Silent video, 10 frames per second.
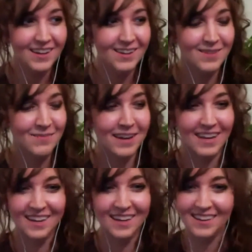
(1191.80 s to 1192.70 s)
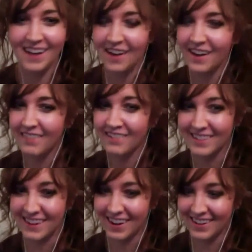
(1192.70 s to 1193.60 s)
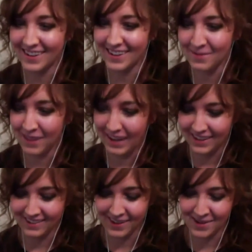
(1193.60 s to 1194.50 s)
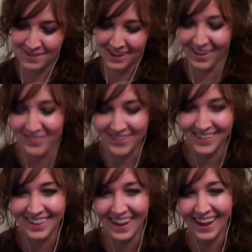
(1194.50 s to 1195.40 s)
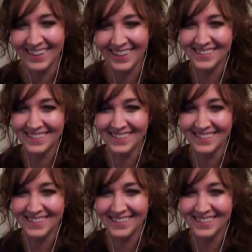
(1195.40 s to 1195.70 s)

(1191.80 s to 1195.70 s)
but I'd have a really hard time liking them after that.